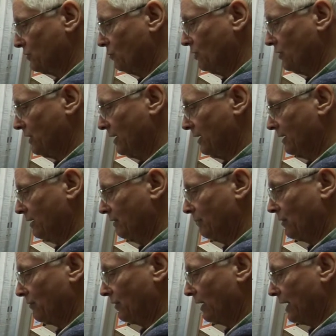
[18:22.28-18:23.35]
working,
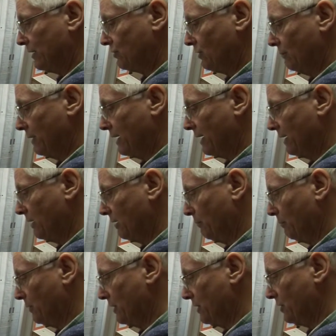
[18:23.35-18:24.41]
both electrical and mechanical
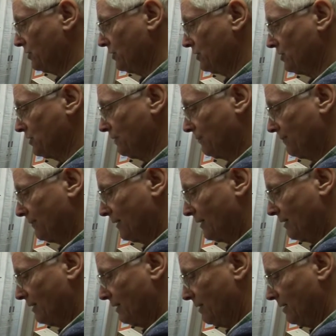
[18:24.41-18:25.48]
apprentices,
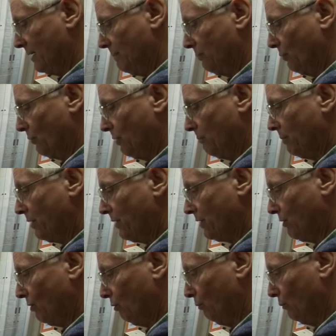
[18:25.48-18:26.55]
uh, employed by the
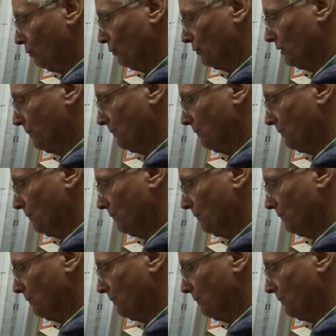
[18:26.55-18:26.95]
Coal Board.